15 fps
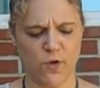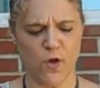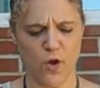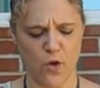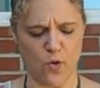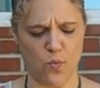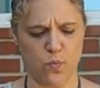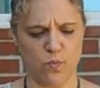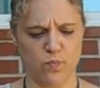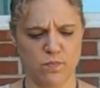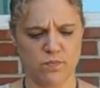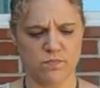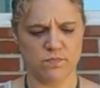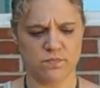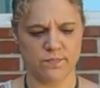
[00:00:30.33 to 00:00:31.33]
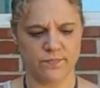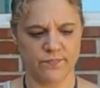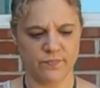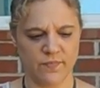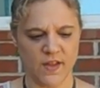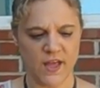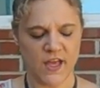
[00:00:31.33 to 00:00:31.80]
Oh.
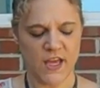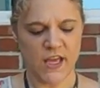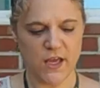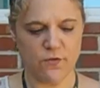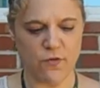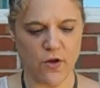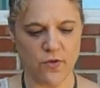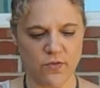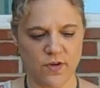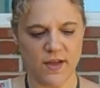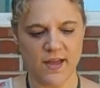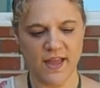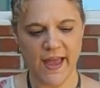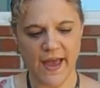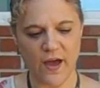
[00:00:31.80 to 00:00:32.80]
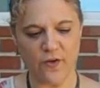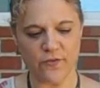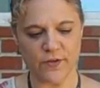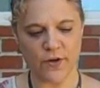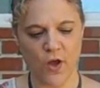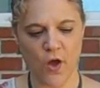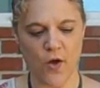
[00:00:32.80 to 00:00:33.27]
He wrote
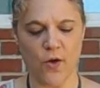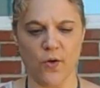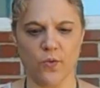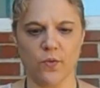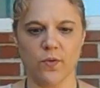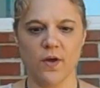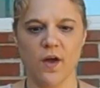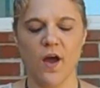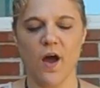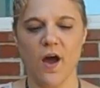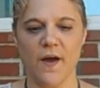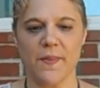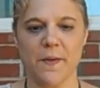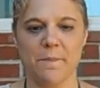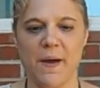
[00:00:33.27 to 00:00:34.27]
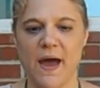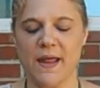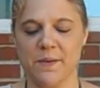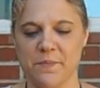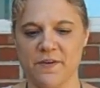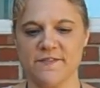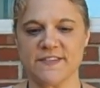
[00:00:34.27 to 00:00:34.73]
Alvin Ho on the
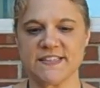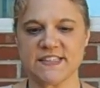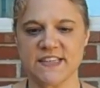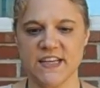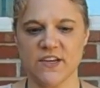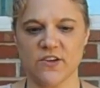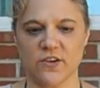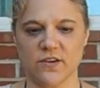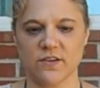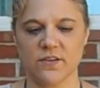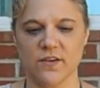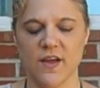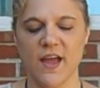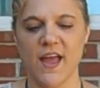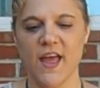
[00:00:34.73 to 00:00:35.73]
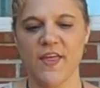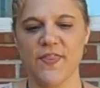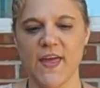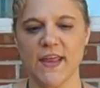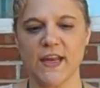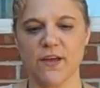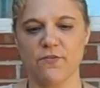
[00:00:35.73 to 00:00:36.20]
bottom of his sneaker.
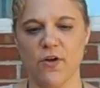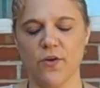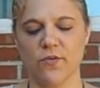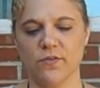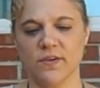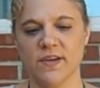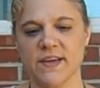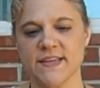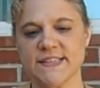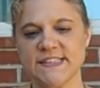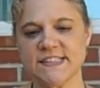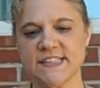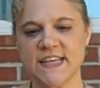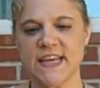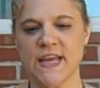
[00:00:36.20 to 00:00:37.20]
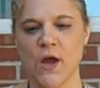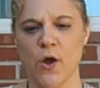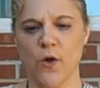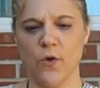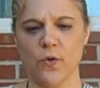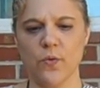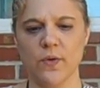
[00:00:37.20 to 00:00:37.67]
Then he wrote C
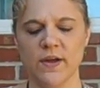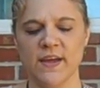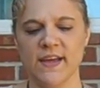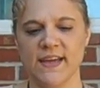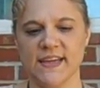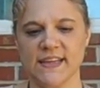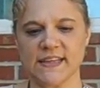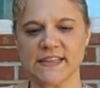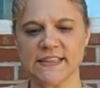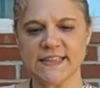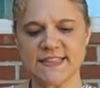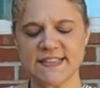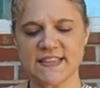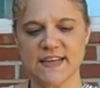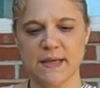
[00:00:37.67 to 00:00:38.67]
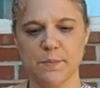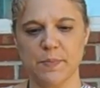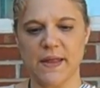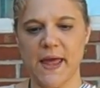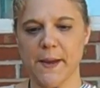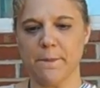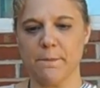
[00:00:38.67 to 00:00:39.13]
Ho in glistening
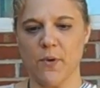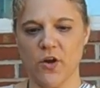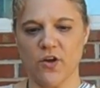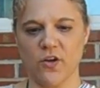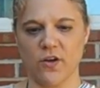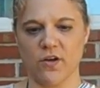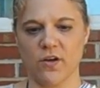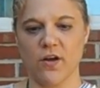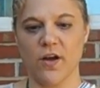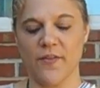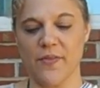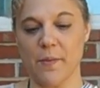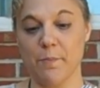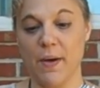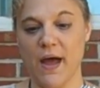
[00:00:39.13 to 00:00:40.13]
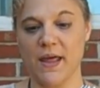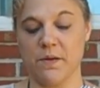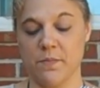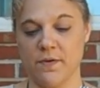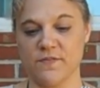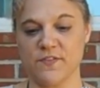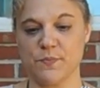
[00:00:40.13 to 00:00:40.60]
black marker on the
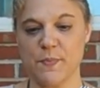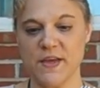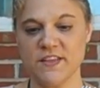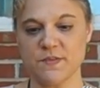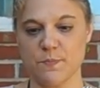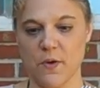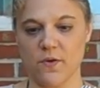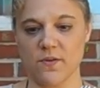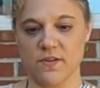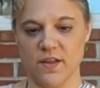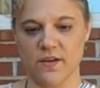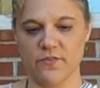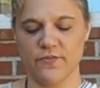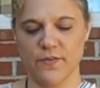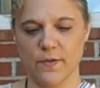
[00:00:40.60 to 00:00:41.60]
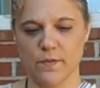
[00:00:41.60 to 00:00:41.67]
bottom of his baseball glove.